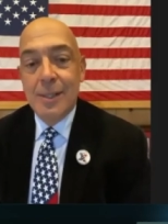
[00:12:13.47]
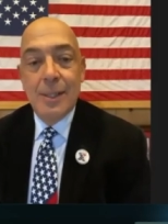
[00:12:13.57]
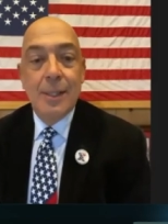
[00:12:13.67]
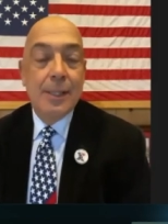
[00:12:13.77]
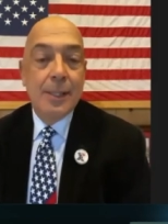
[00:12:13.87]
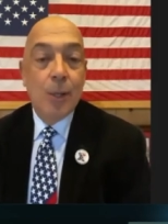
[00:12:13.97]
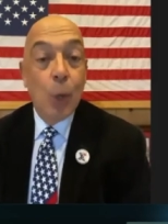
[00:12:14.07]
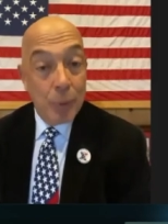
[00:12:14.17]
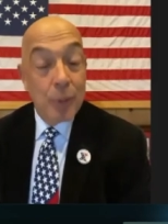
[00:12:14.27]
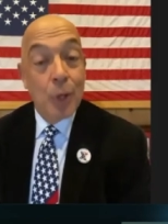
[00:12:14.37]
uh,
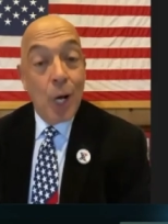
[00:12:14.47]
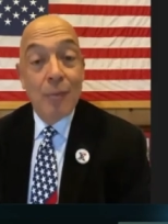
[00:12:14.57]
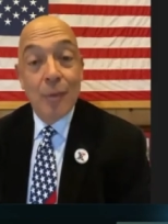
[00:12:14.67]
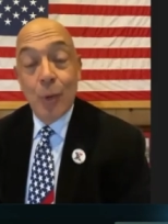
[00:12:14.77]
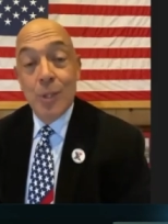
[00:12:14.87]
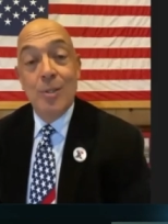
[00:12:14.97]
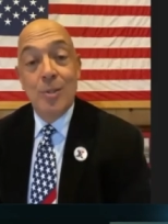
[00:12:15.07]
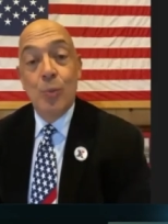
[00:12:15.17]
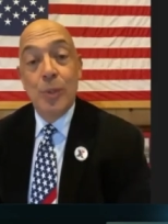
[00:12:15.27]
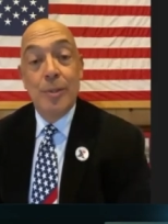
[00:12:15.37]
open the golf
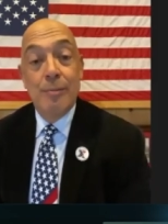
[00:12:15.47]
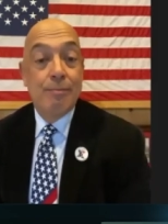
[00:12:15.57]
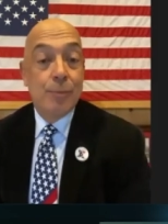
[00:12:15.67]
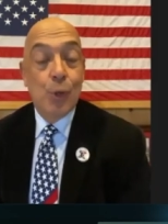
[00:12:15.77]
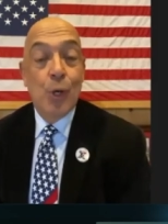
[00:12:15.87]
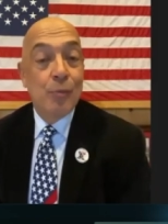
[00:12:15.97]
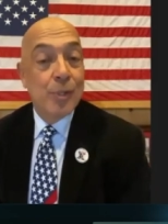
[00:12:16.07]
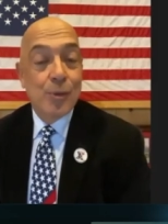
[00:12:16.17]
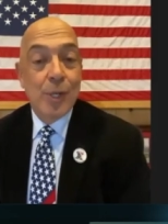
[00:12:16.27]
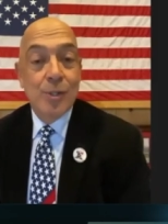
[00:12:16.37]
courses with certain
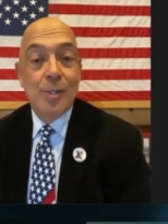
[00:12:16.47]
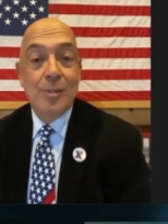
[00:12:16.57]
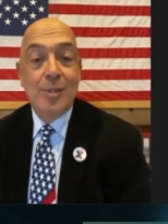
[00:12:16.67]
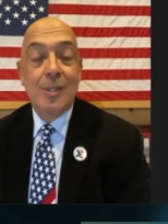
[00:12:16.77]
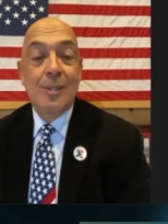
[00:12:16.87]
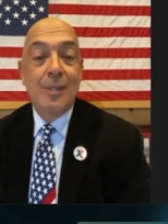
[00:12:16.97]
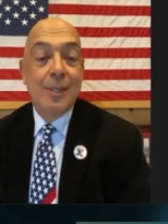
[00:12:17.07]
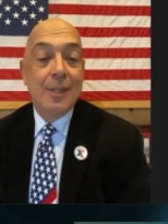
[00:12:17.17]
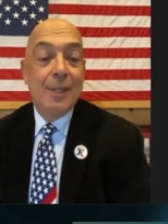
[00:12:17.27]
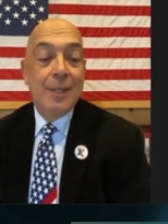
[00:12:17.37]
restrictions, and
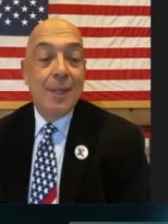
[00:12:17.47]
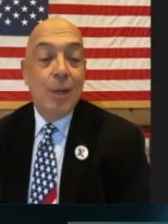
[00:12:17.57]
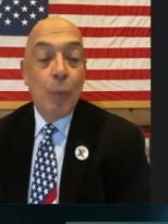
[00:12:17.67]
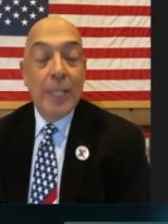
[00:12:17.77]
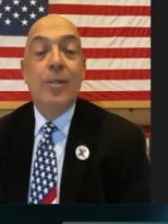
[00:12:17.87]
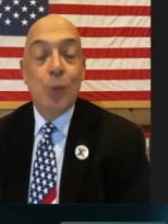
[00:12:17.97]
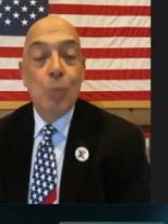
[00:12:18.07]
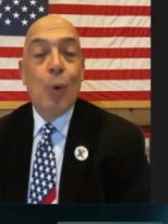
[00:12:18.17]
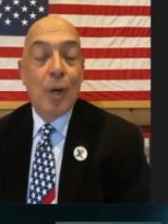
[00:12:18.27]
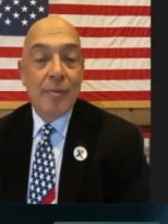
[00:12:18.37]
we need to do
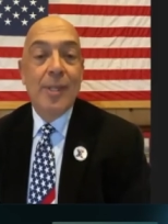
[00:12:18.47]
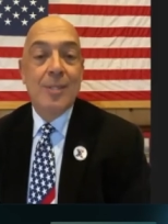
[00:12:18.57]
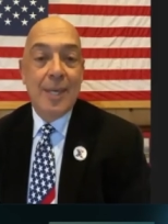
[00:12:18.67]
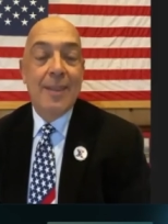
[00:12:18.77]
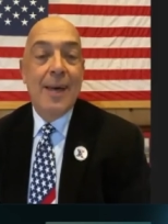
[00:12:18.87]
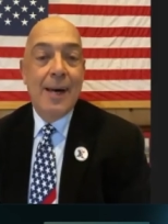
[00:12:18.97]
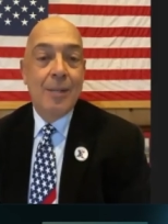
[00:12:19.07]
more of things like that.